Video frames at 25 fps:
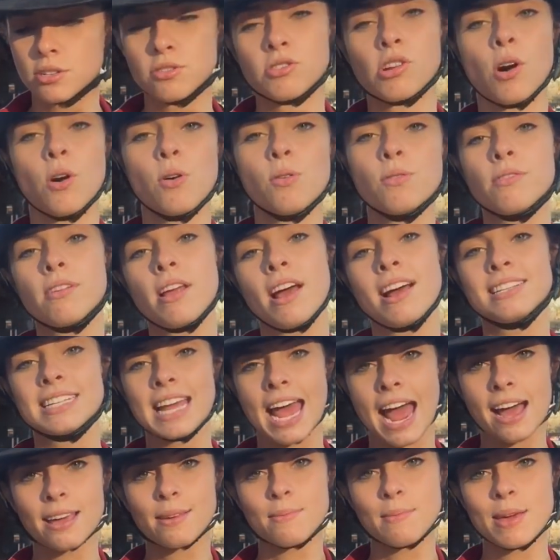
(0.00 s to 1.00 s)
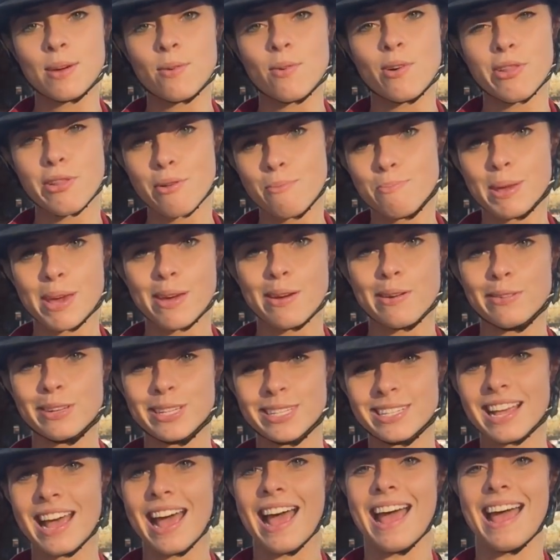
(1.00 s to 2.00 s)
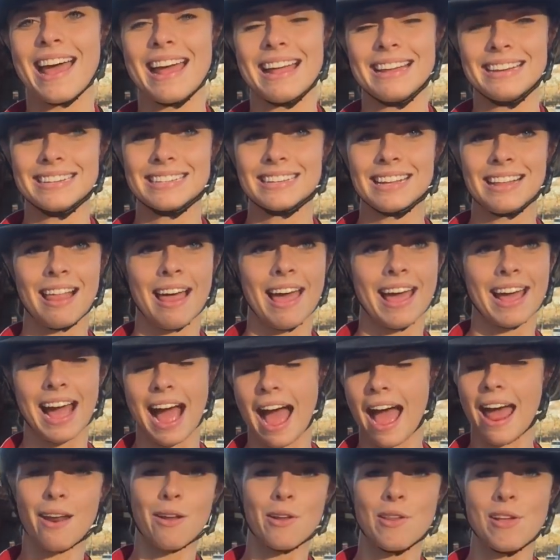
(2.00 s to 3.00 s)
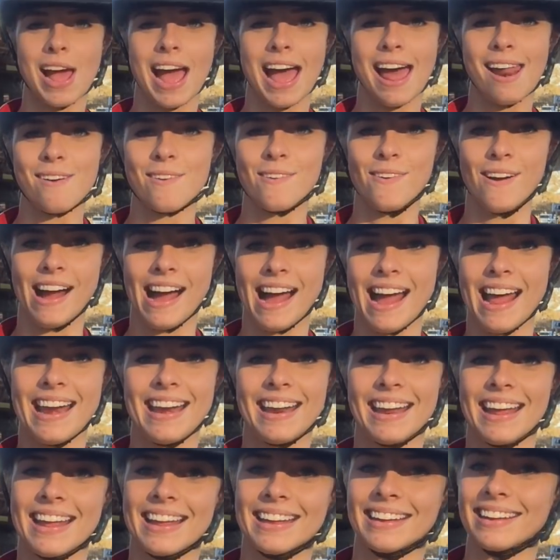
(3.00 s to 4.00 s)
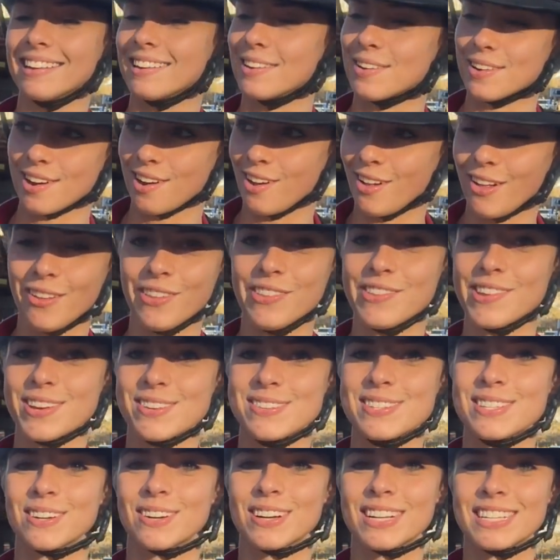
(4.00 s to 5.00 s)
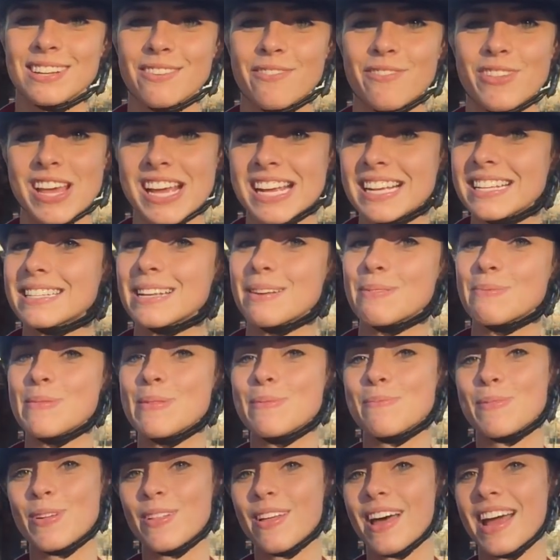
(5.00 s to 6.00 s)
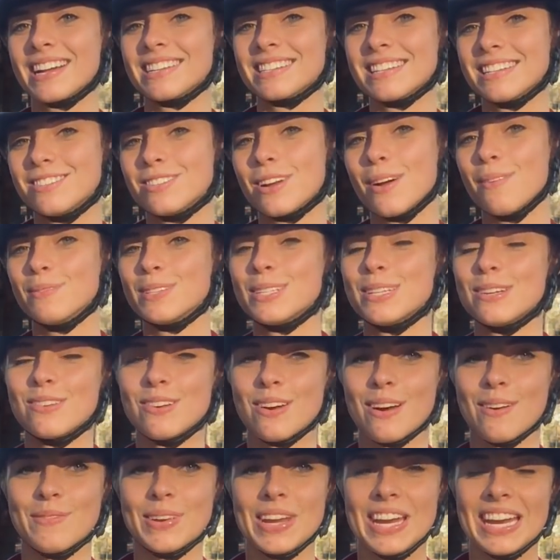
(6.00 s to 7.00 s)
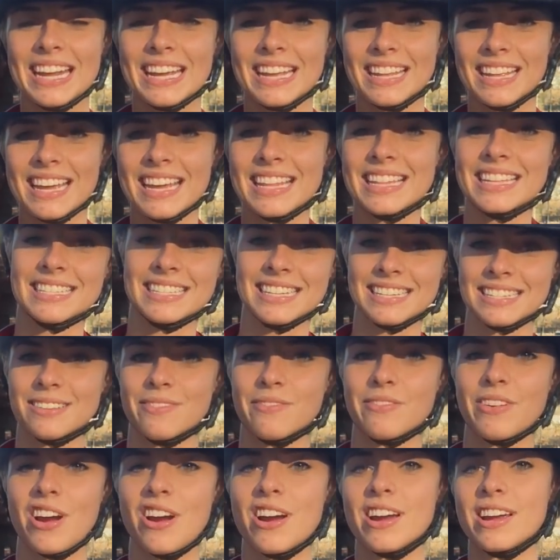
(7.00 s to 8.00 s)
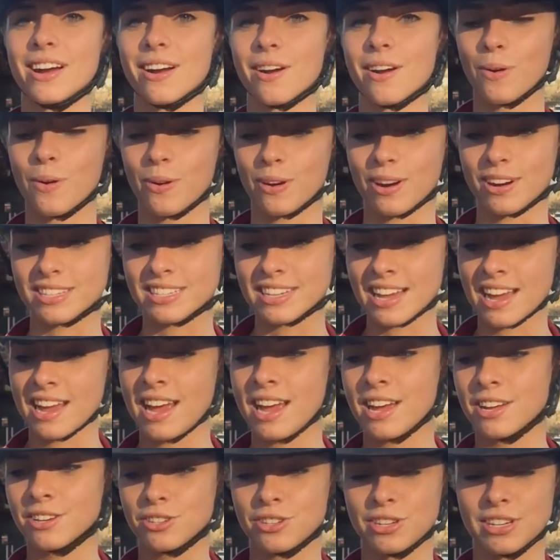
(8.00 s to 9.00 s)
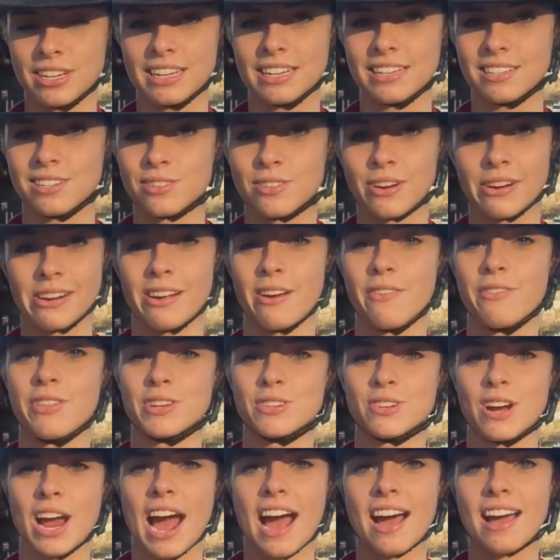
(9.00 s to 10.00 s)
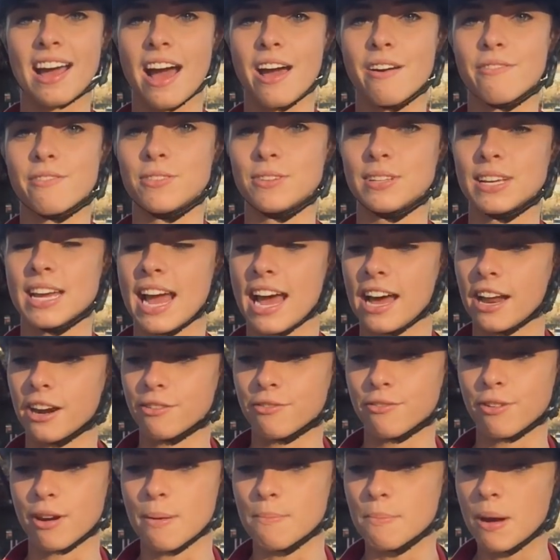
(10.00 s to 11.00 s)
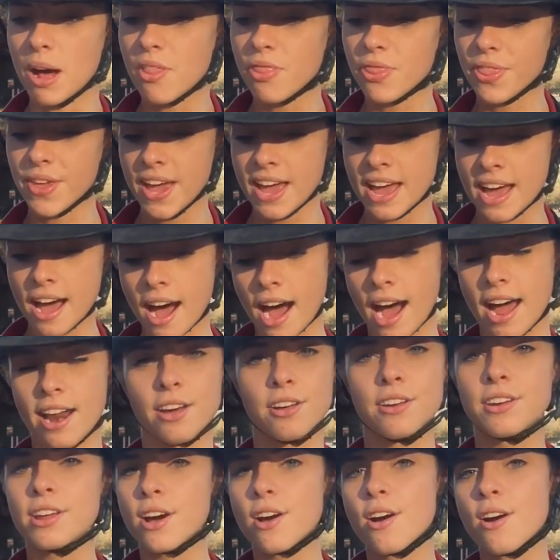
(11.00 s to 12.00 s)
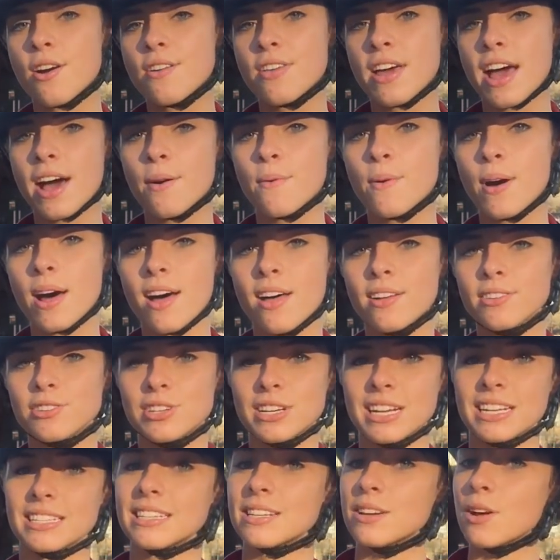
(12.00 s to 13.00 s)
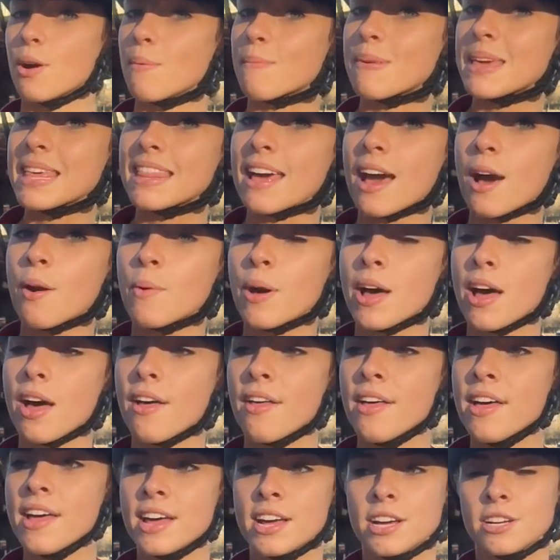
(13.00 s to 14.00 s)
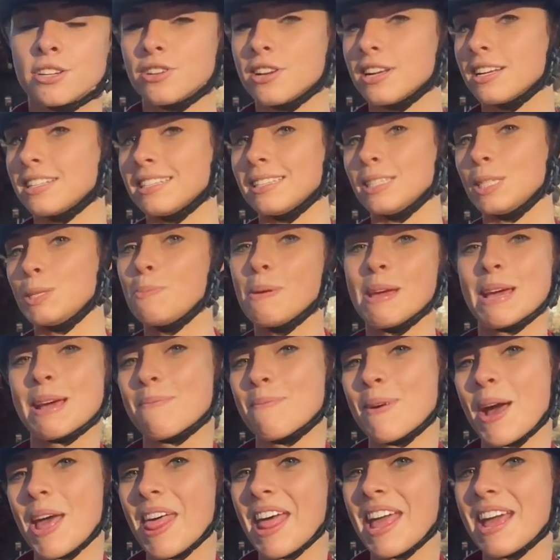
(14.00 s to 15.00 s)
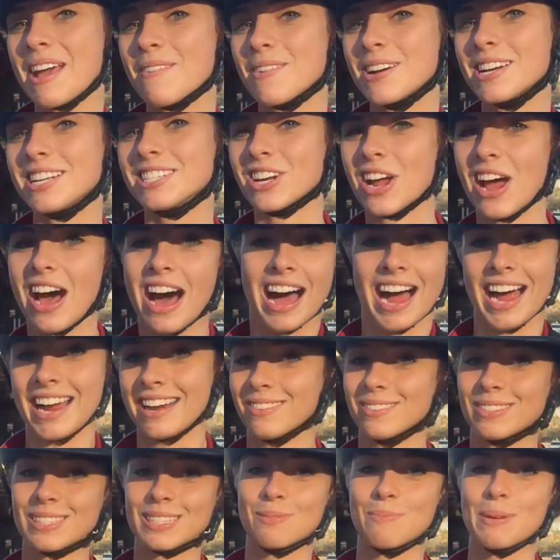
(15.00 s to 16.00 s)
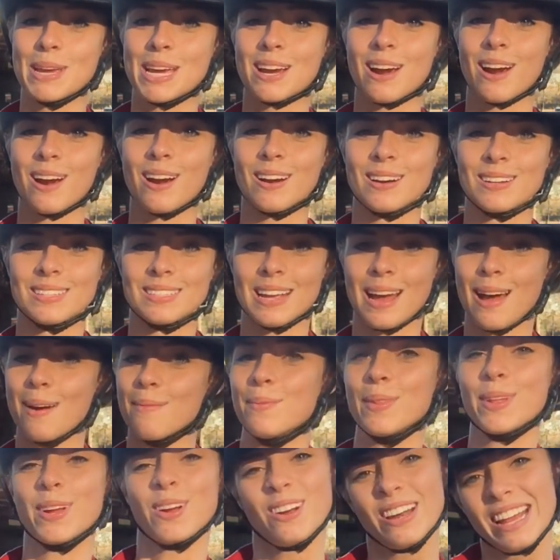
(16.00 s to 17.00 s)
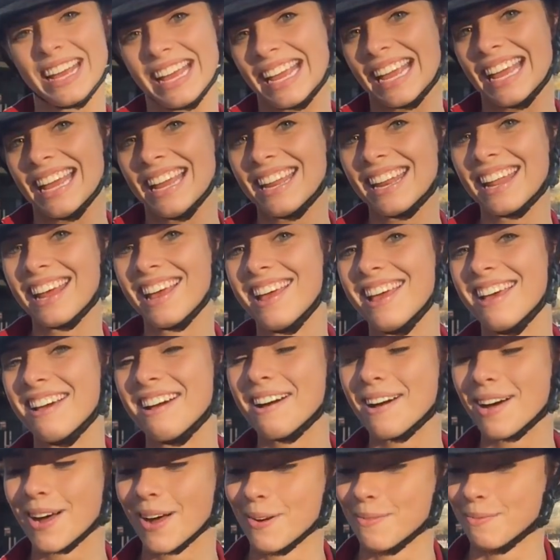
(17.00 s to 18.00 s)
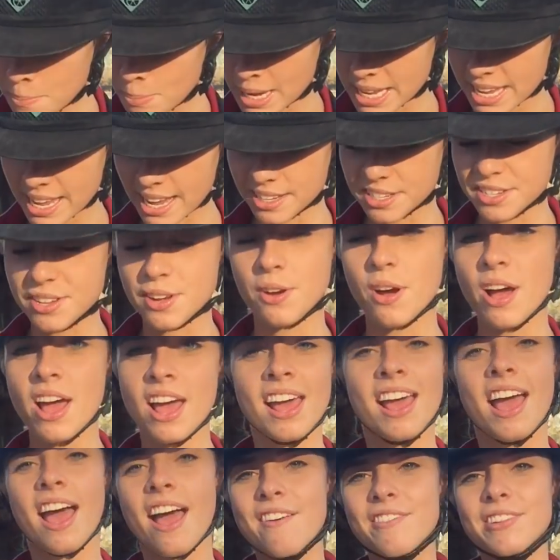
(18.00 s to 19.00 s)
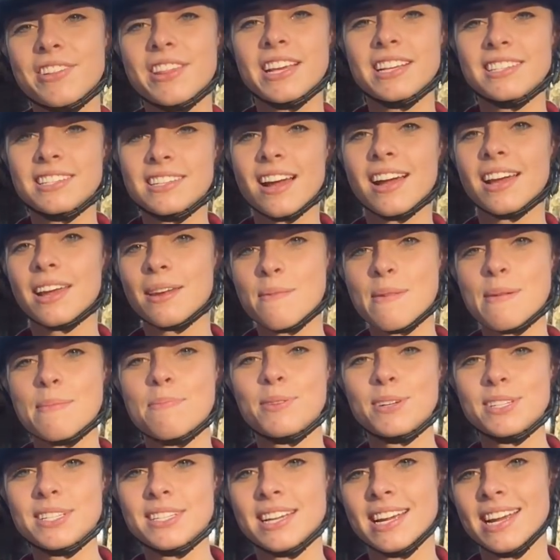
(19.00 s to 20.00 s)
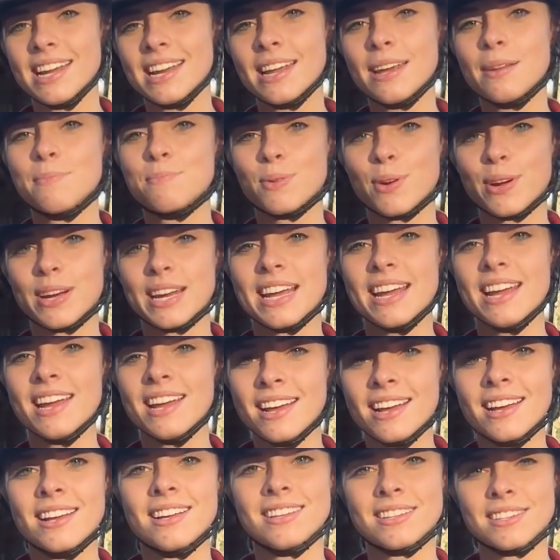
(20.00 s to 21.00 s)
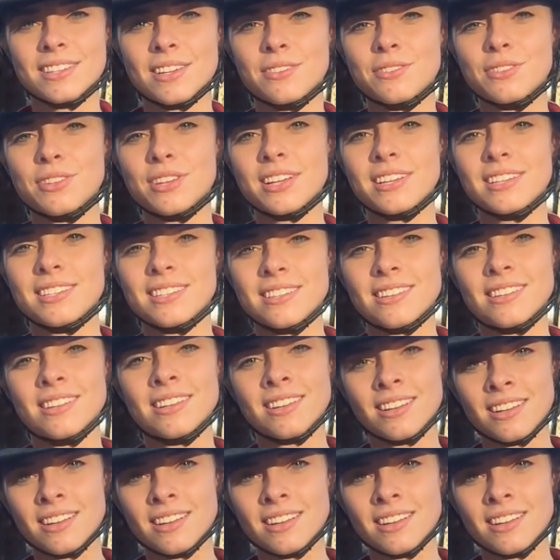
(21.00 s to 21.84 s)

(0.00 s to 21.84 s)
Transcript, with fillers: don't attack me with abuse and like I don't know how to ride and all those sorts of things that people like to jump to immediately. This is a very horse. She is straight off the track. I've only had her for a month. I don't know her that well. She doesn't know me that well. She doesn't speak my language. I don't speak hers. I'm learning it. But yeah, so everything's not going to be pristine and pretty, so just